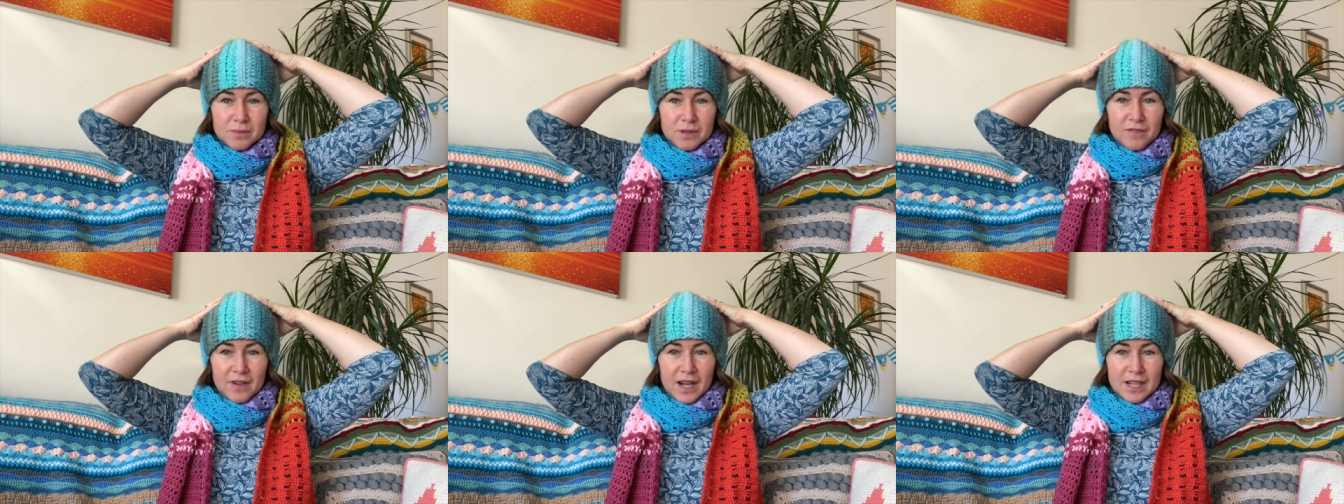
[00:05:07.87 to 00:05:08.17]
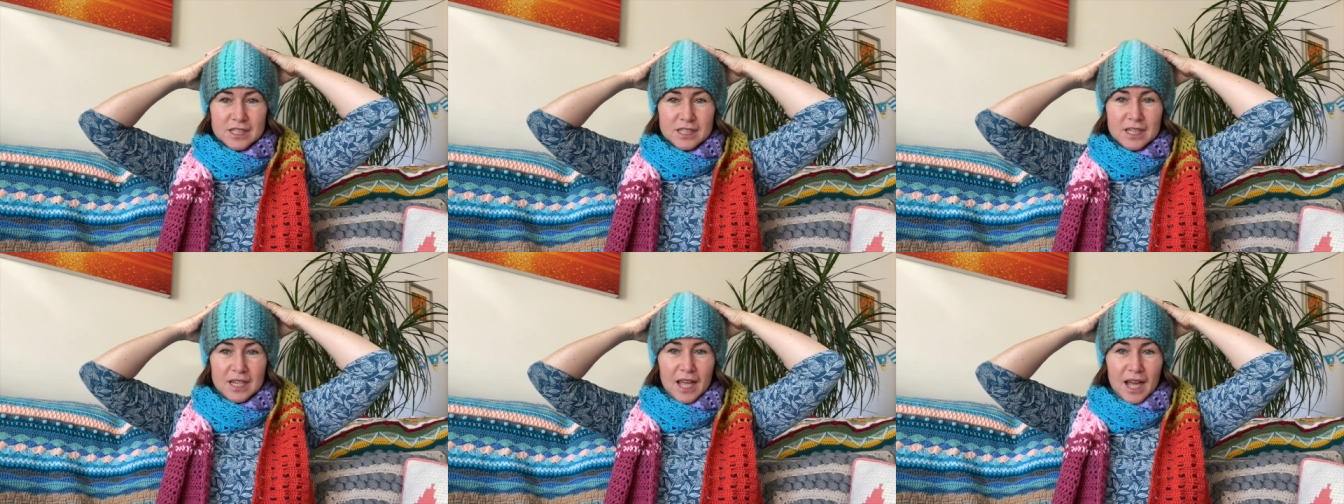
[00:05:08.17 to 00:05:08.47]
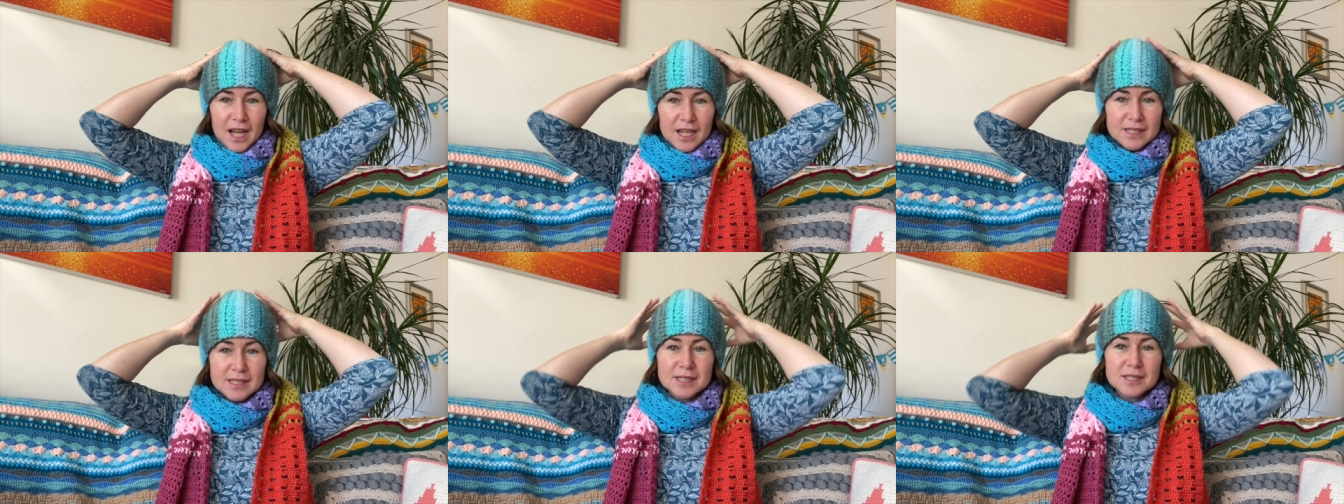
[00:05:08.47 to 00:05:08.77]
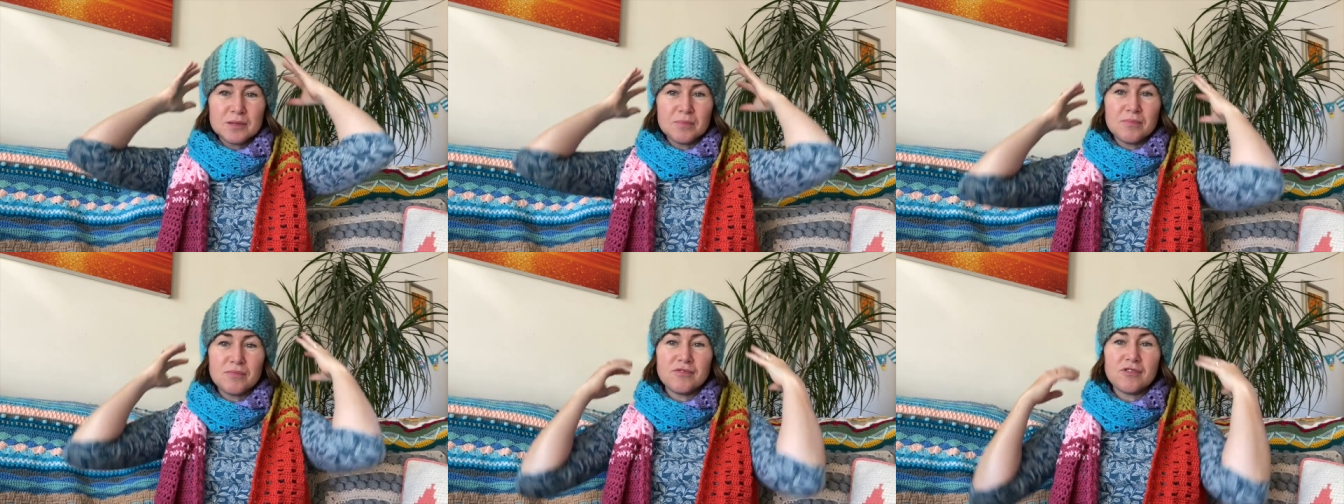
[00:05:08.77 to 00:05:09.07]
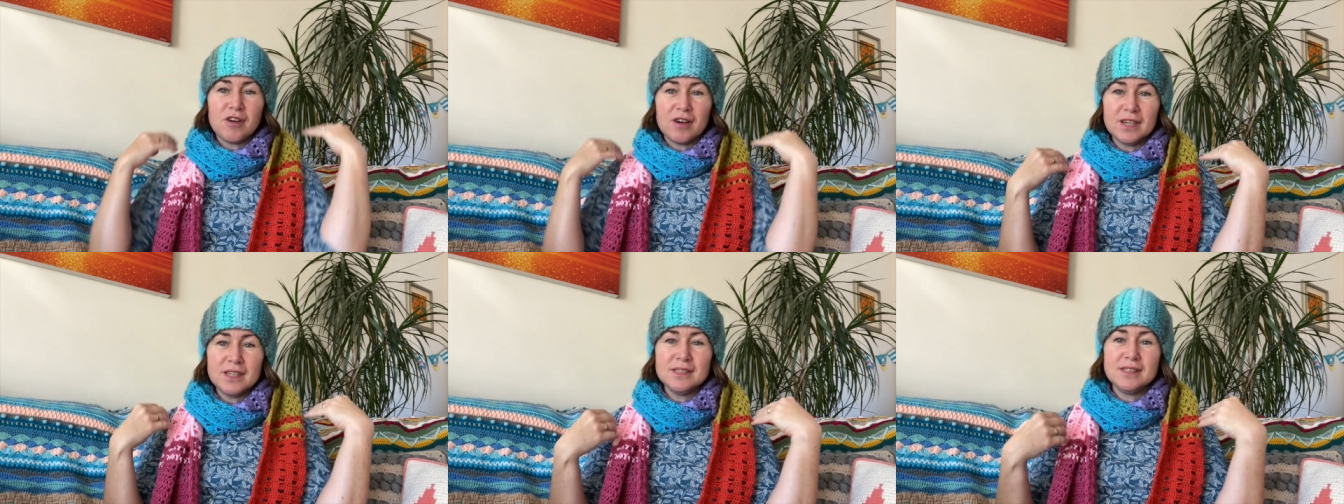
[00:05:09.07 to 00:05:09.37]
we've actually had
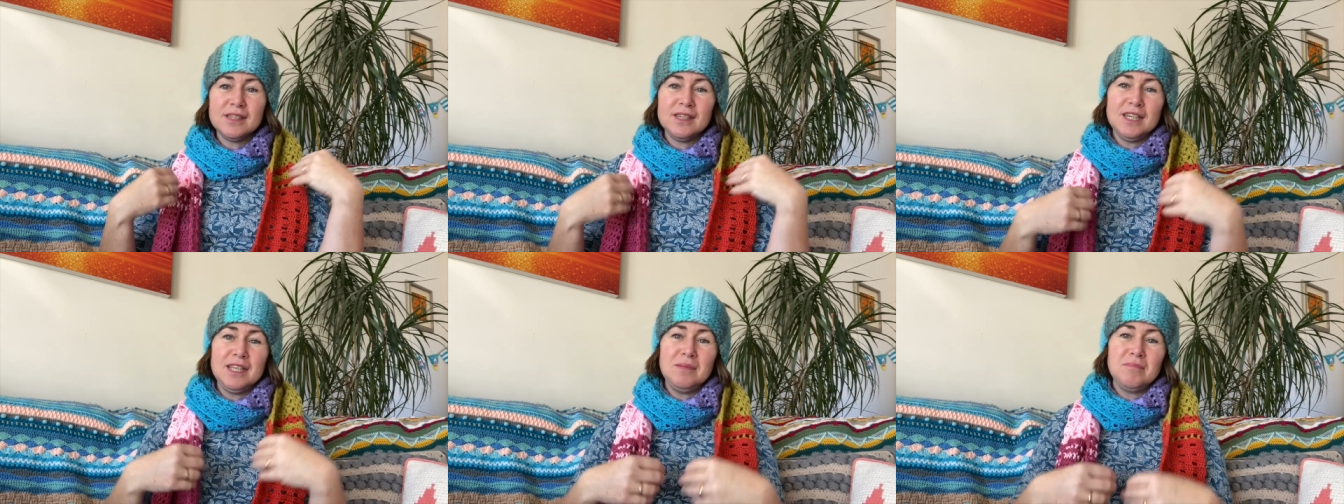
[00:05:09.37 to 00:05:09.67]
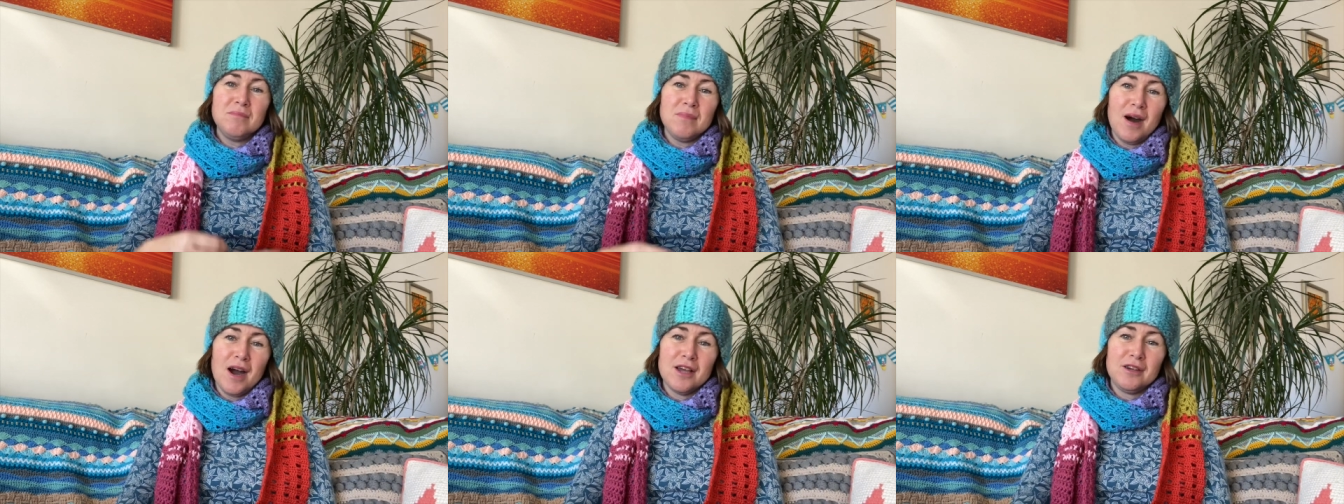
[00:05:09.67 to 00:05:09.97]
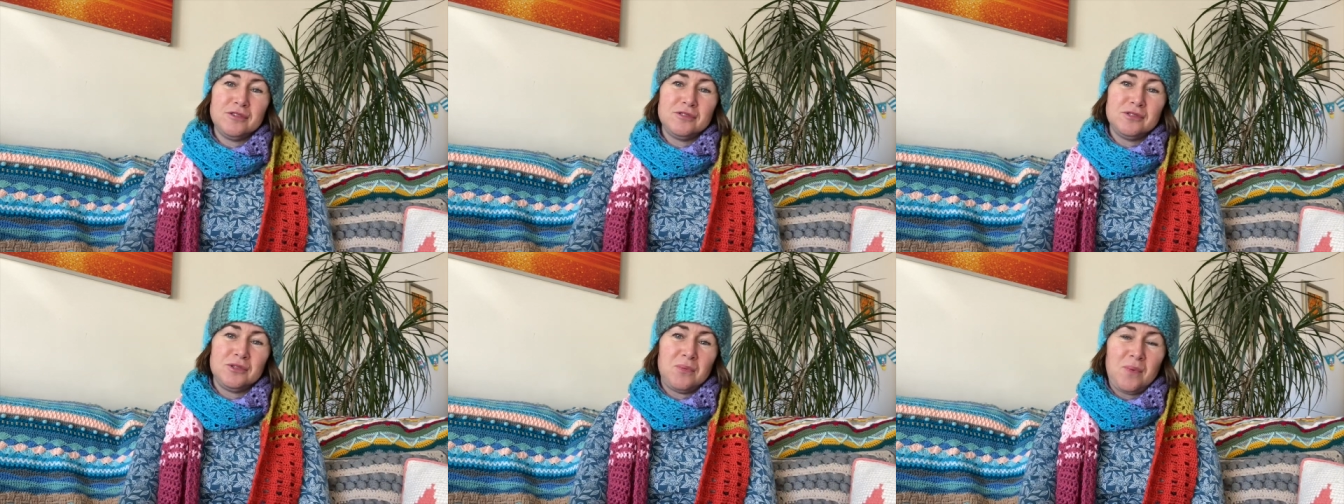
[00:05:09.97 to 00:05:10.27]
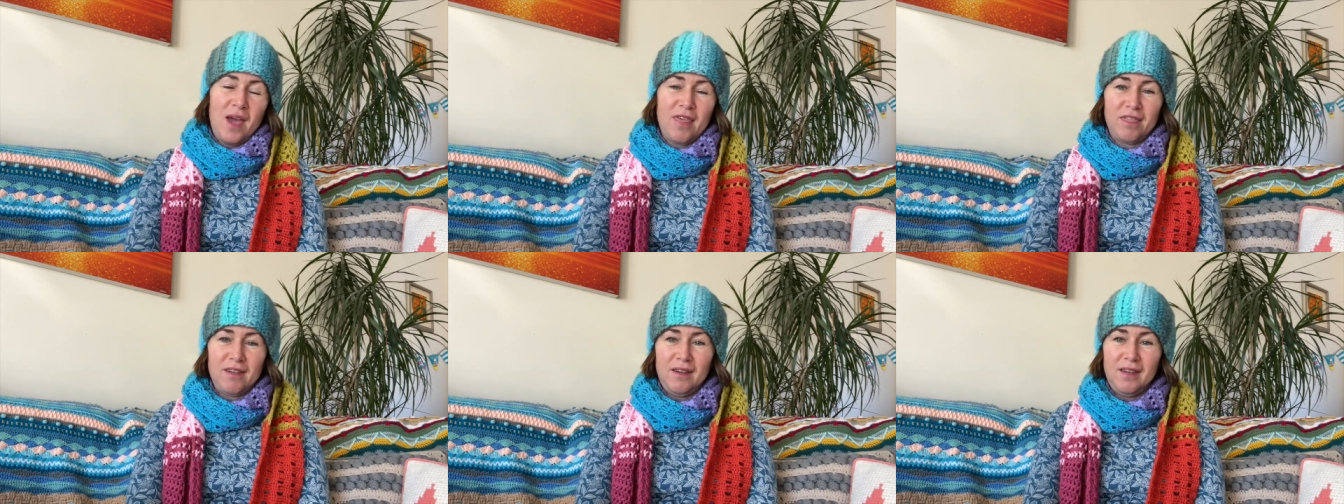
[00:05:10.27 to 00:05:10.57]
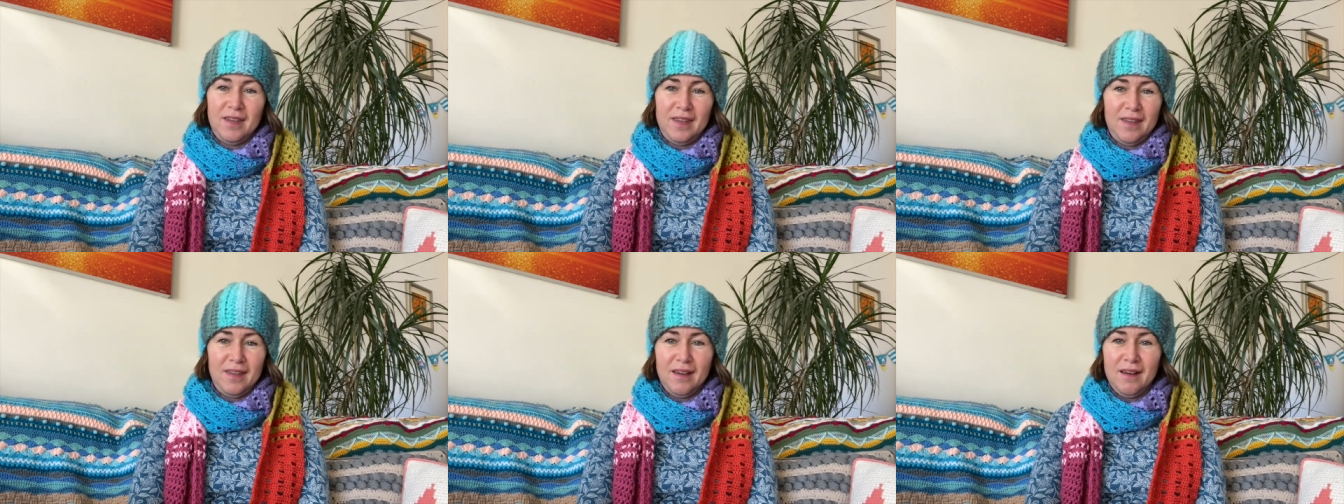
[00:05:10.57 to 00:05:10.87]
surprisingly mild weather
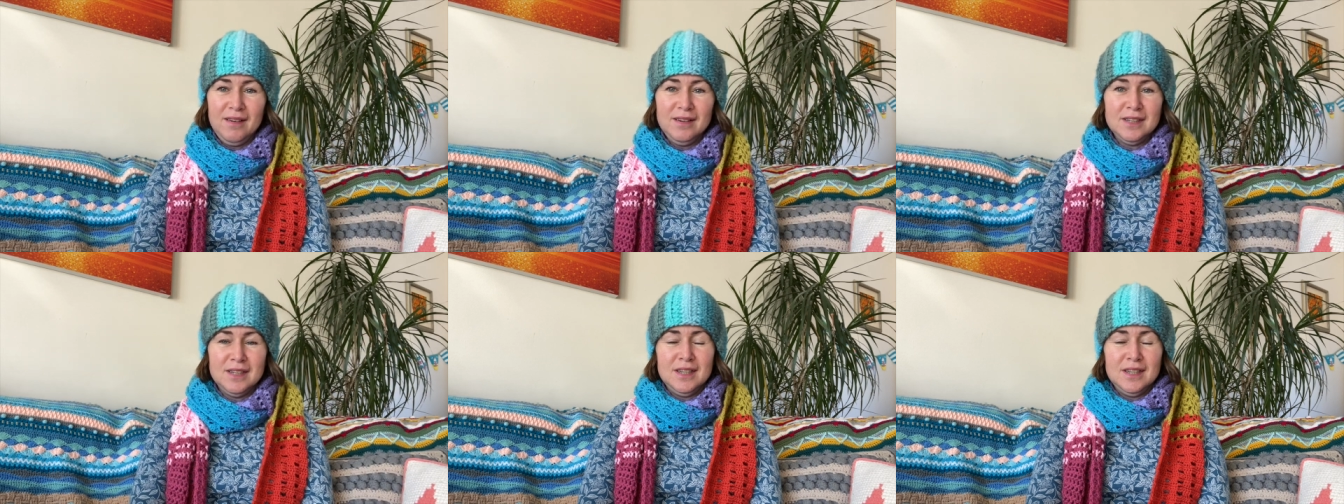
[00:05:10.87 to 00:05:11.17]
here